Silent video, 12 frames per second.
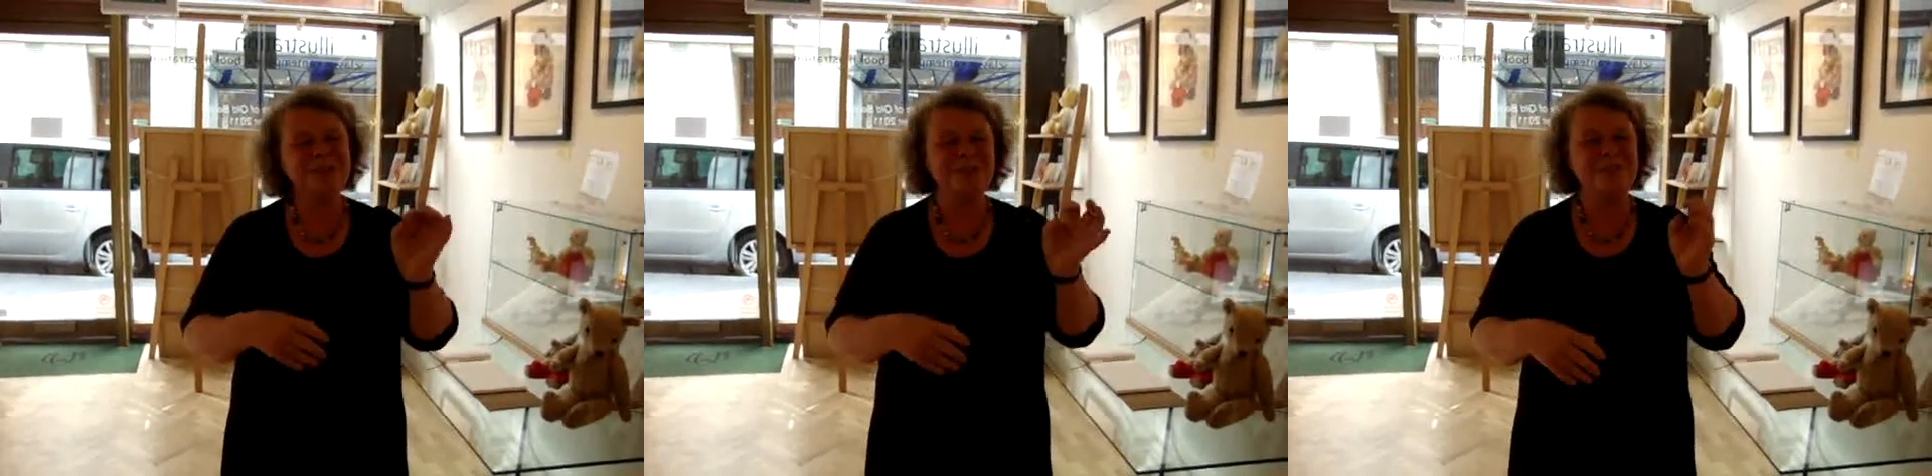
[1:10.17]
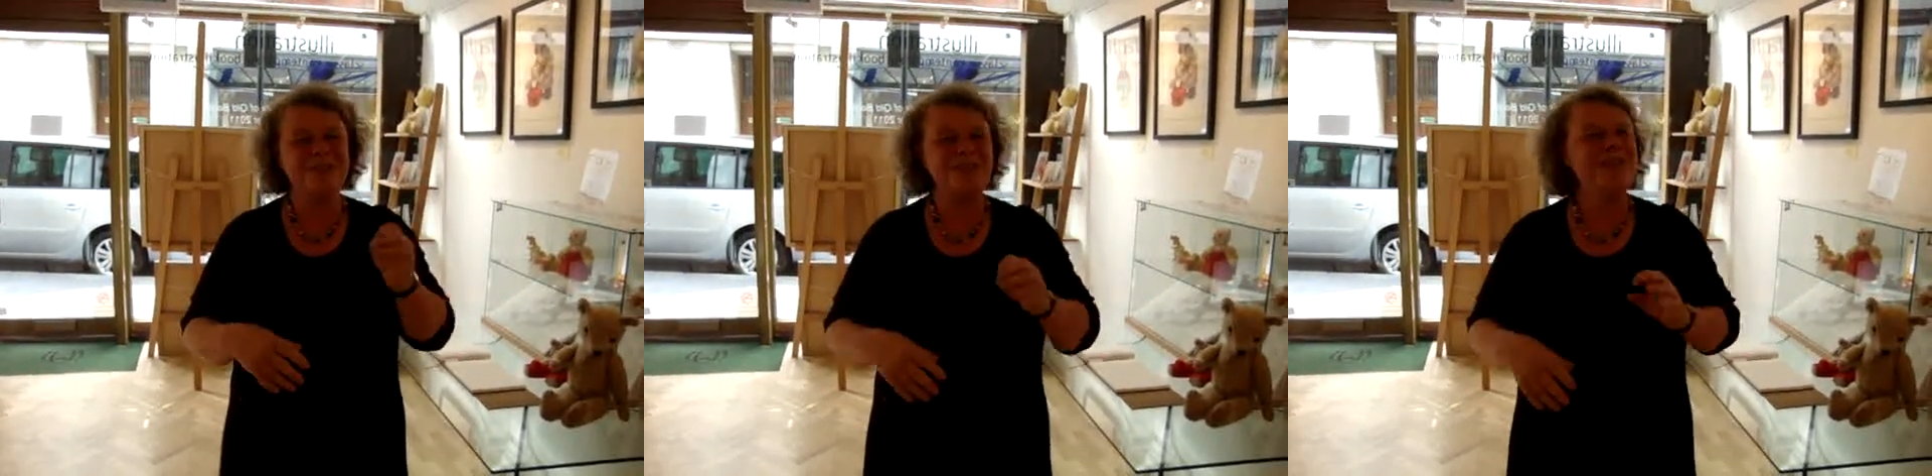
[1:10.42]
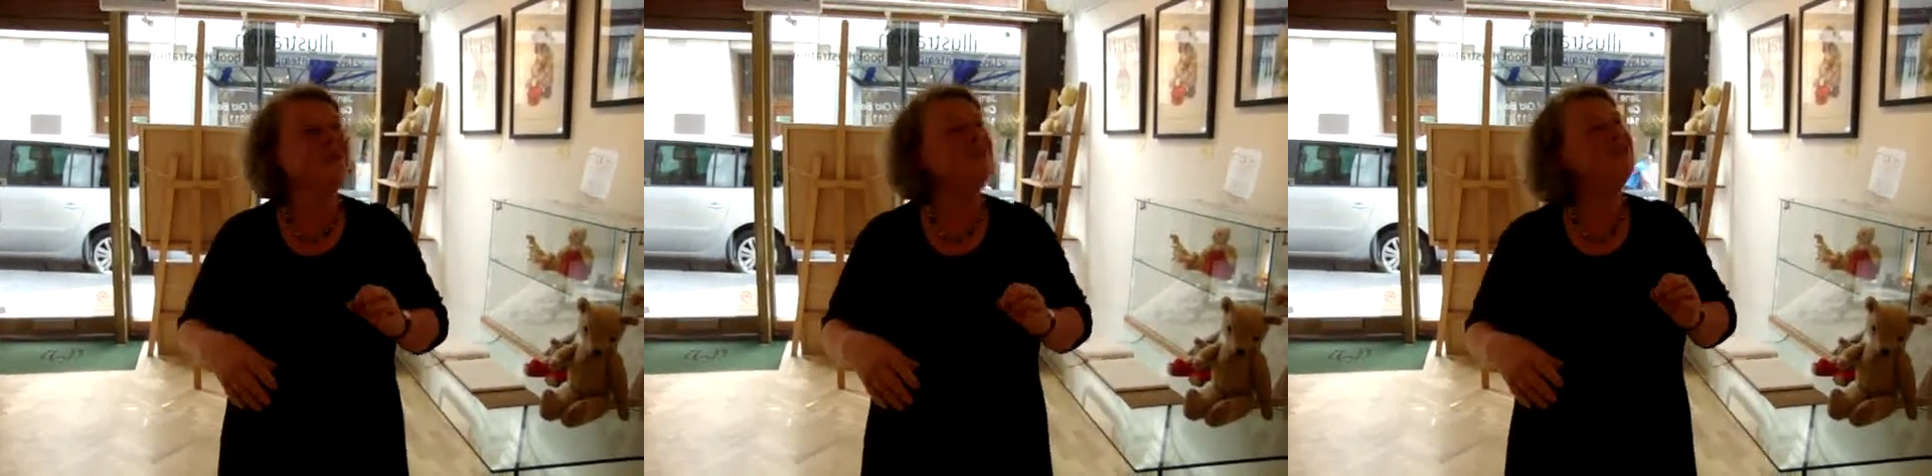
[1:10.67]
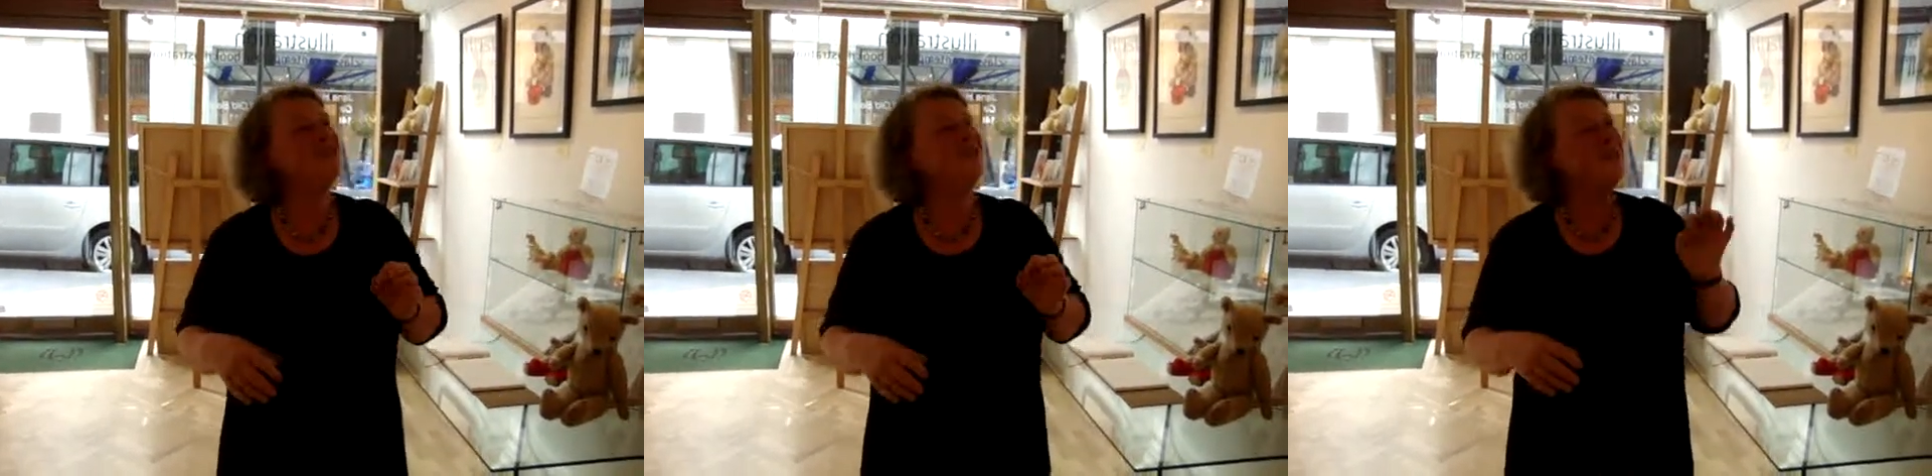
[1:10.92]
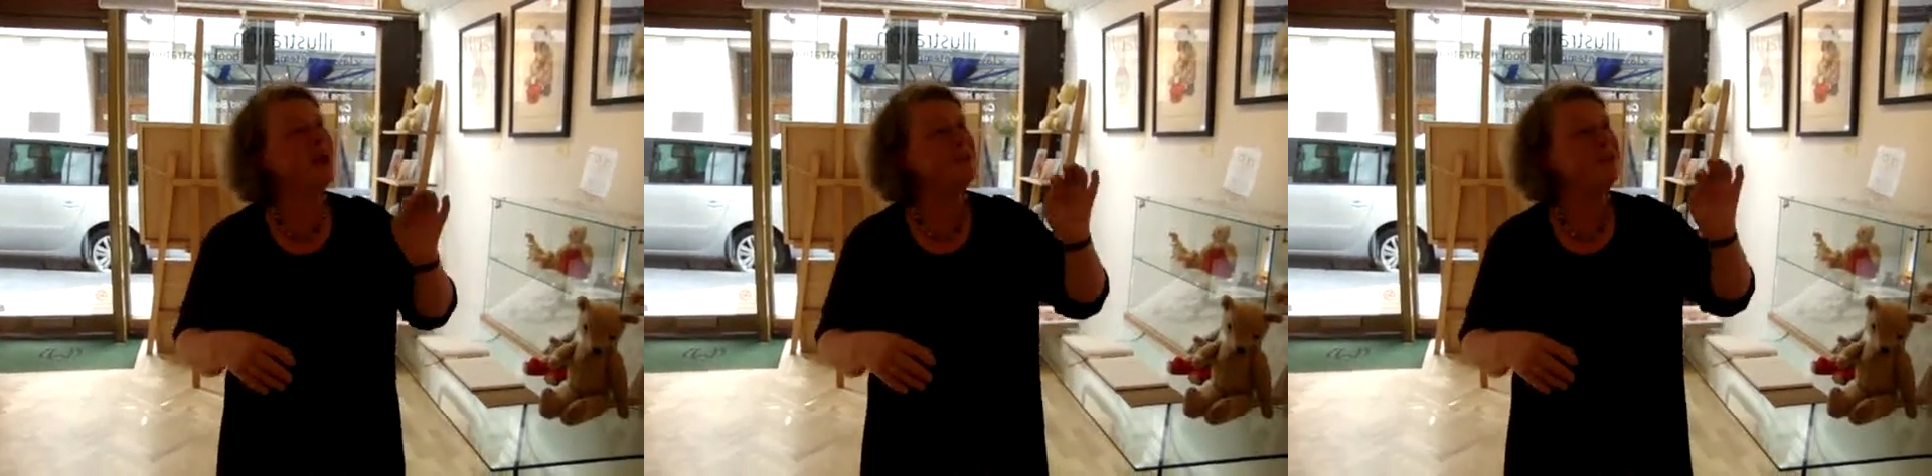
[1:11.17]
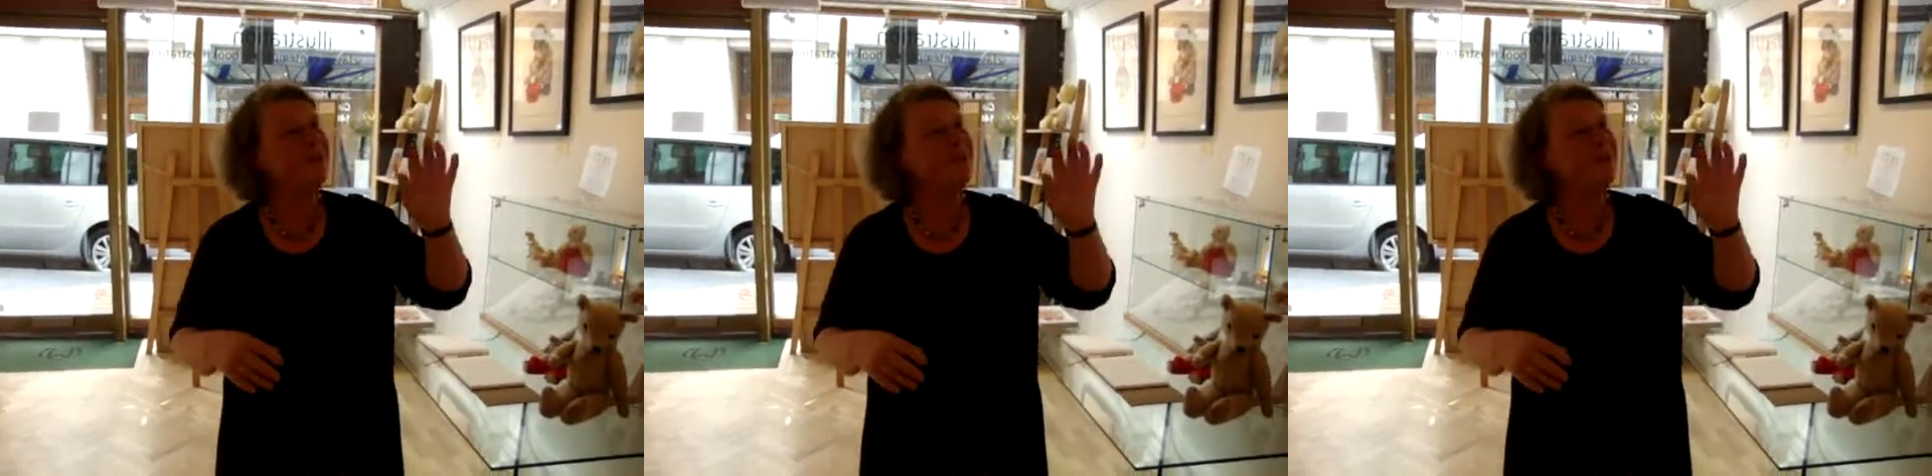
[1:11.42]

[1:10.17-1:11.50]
to sit there for the time